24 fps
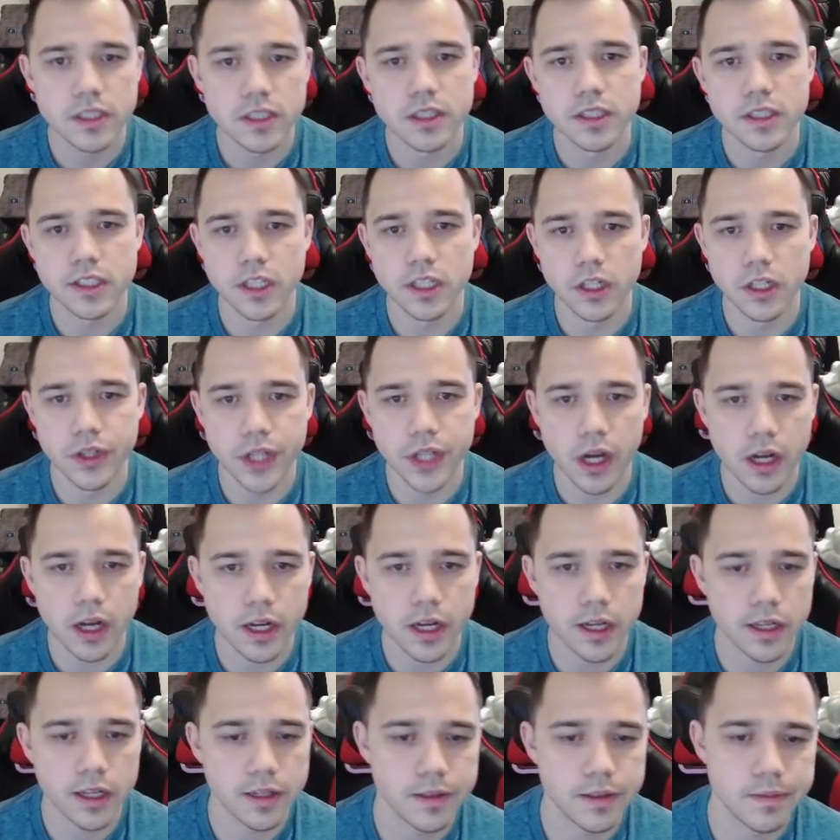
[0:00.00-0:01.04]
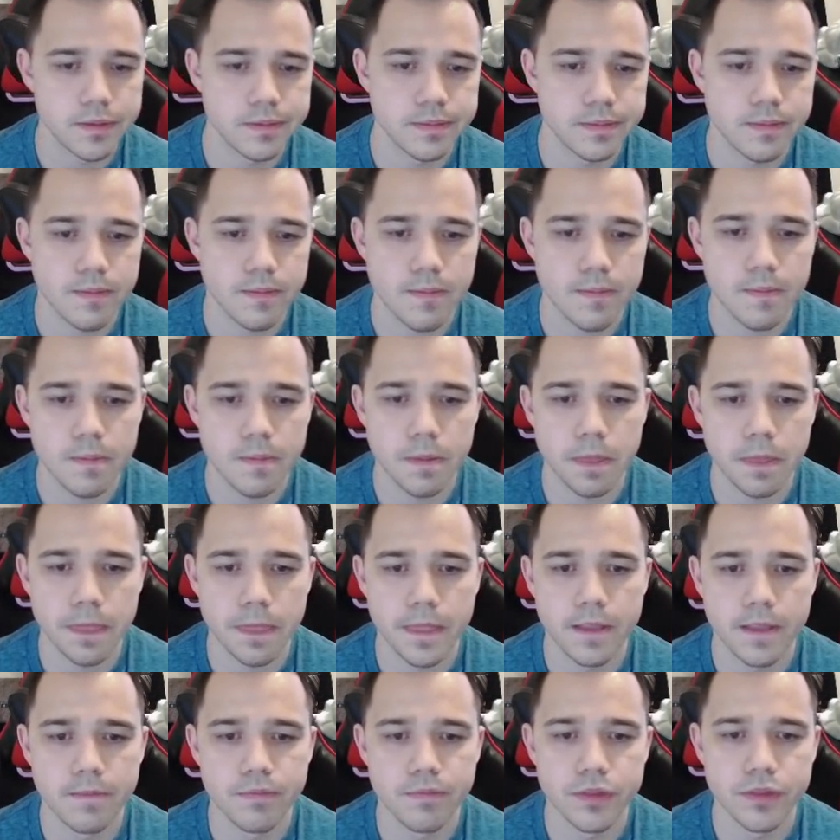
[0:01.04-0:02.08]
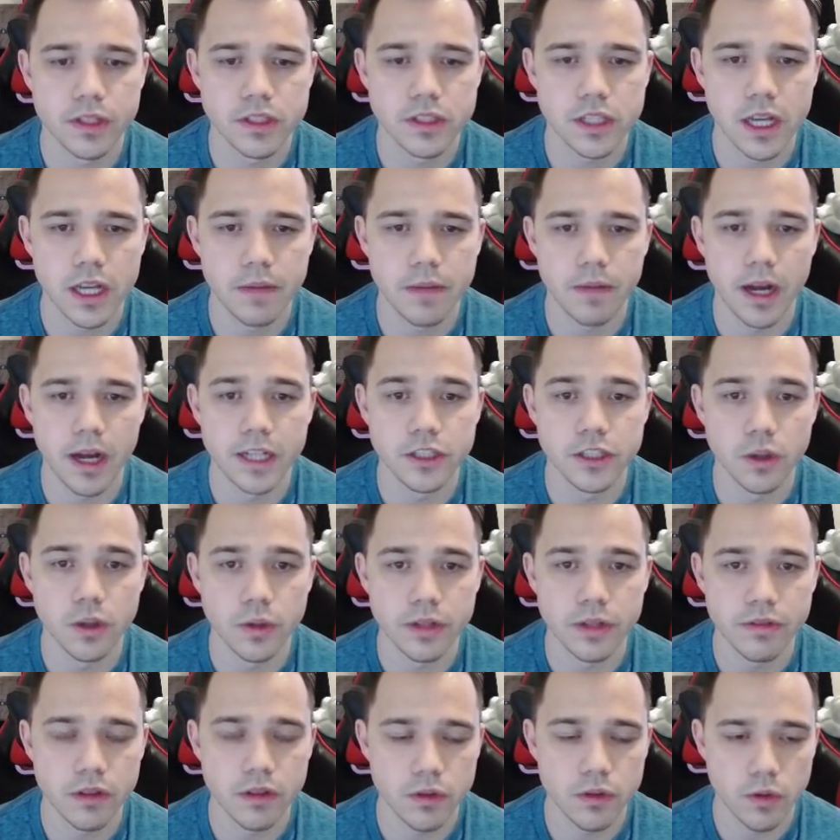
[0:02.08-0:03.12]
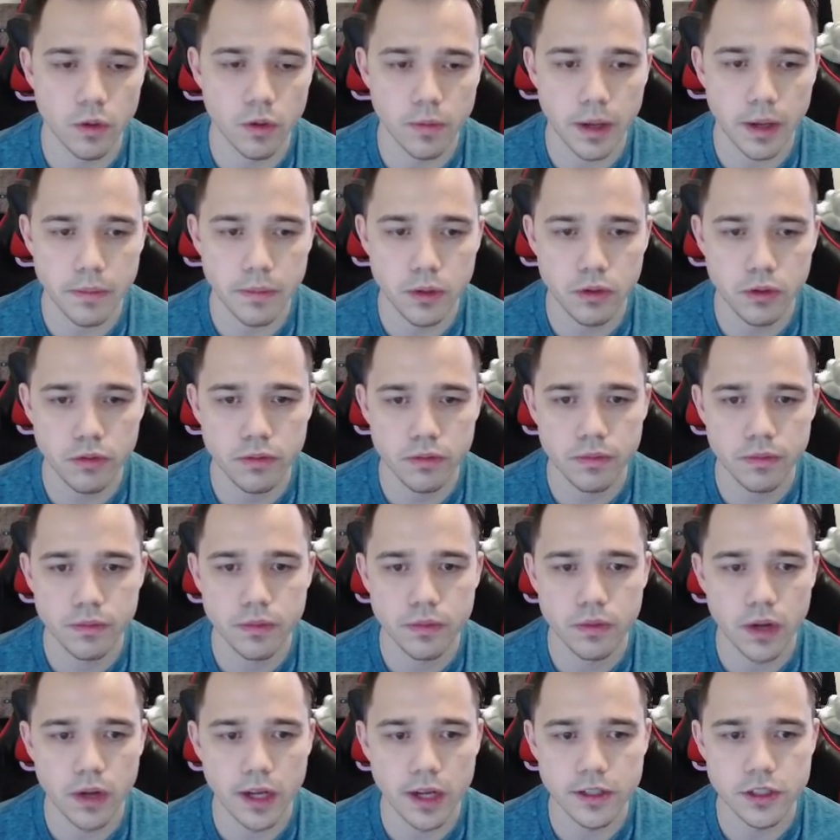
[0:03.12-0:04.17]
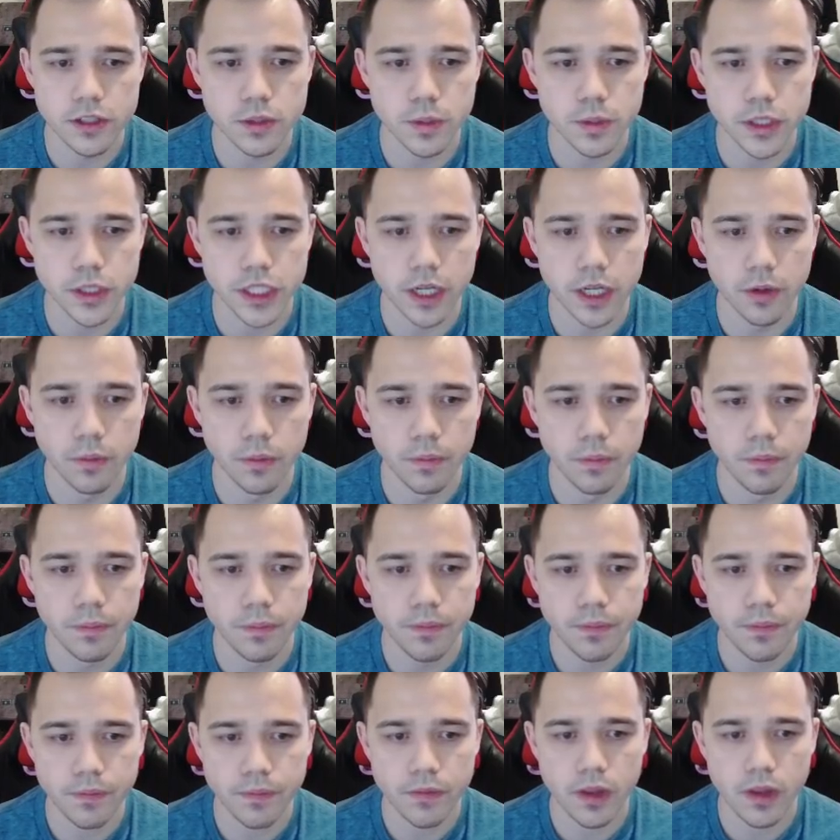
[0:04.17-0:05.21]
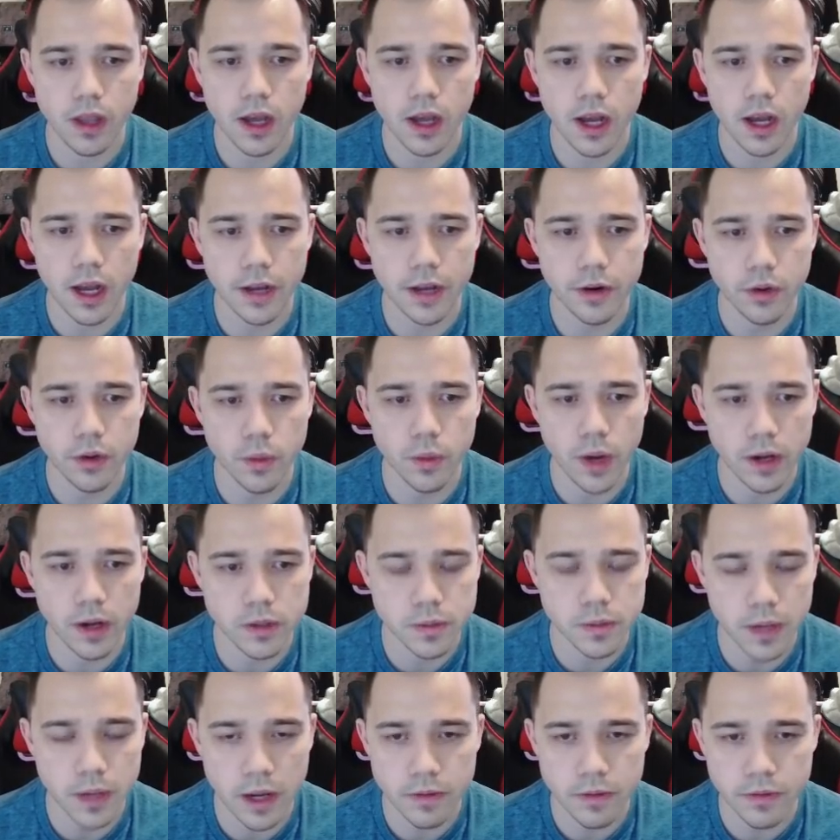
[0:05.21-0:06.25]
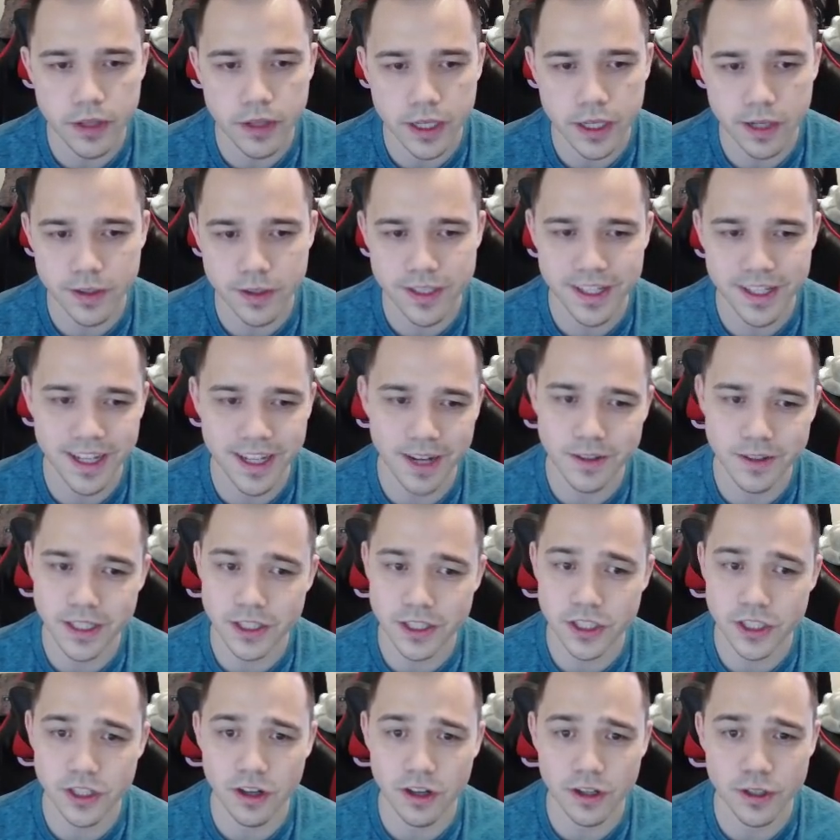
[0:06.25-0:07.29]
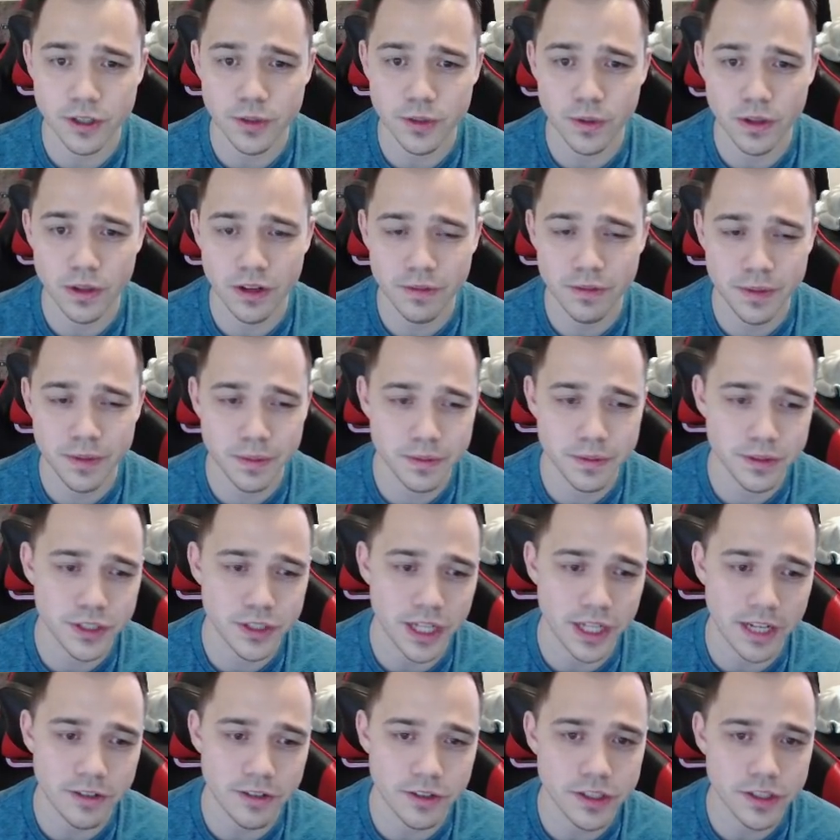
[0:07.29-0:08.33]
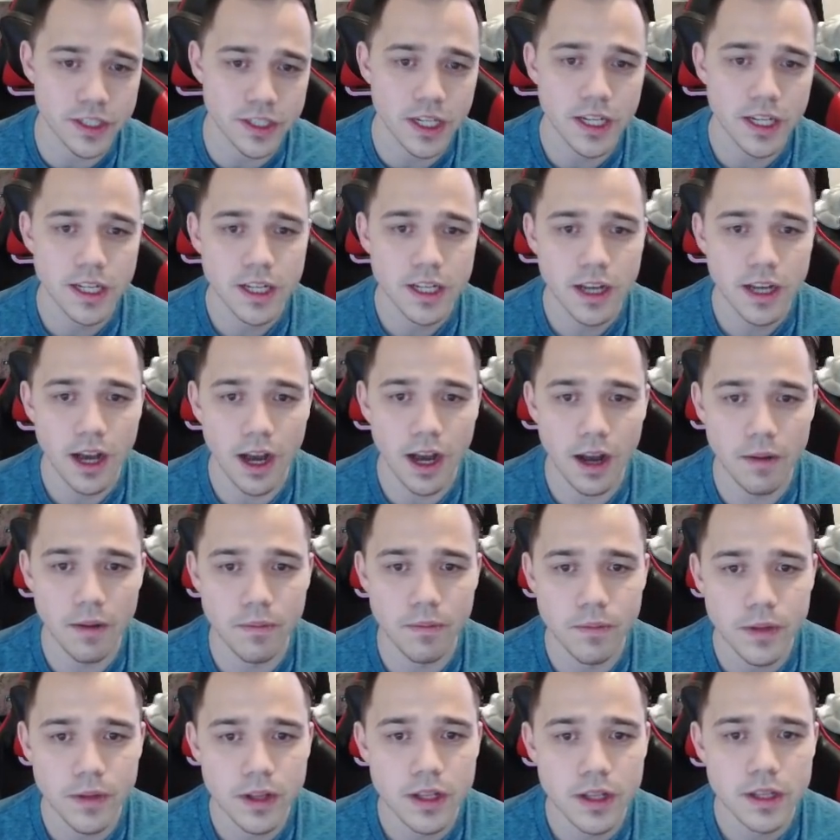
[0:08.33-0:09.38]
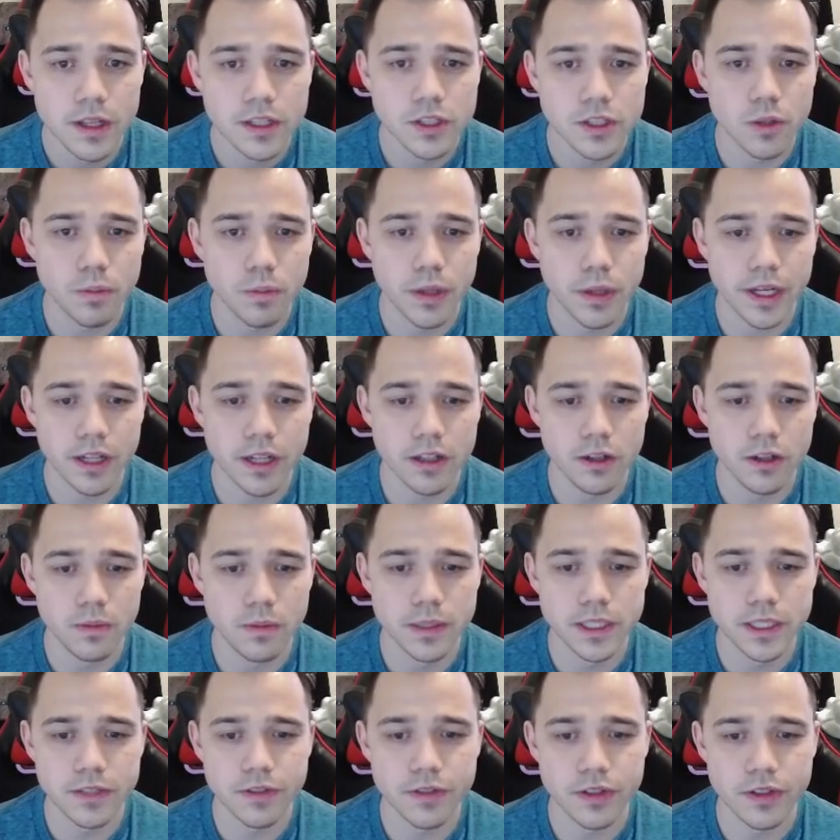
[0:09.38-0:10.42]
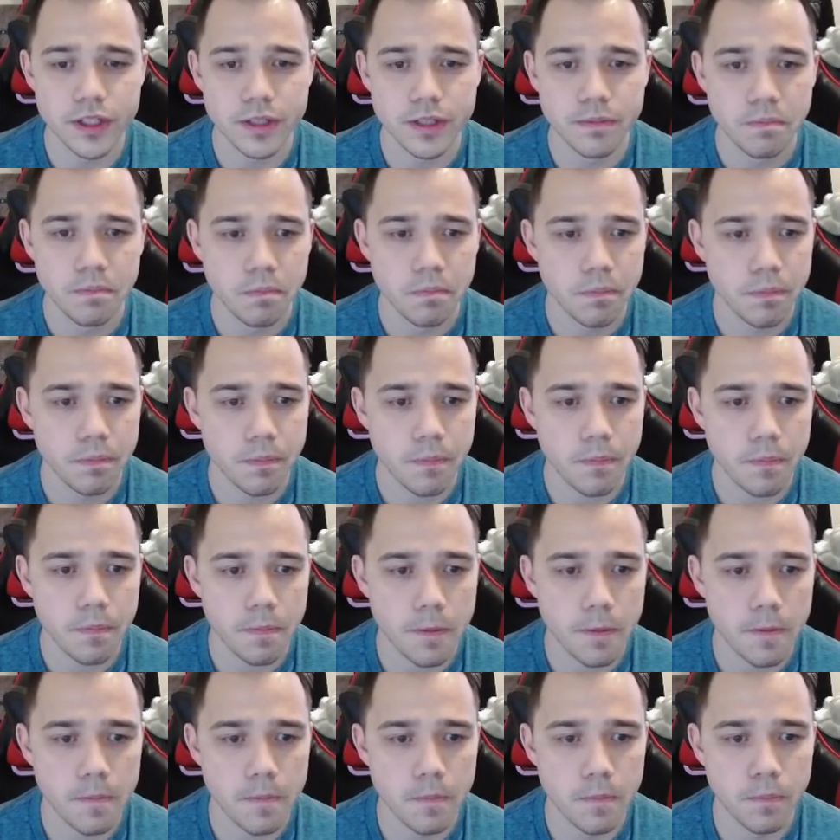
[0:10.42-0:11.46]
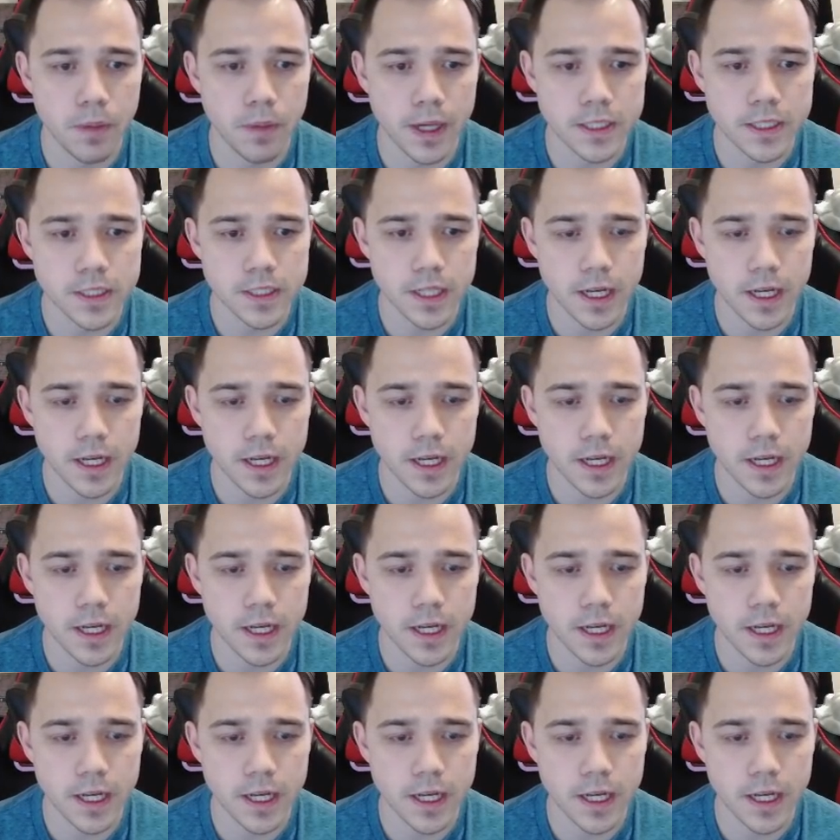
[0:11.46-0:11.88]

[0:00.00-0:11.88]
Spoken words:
this little duck. This time I don't even throw my move. I just switch out. I don't know why I think I was actually talking to a lot of people during this. So playing a little bit differently. But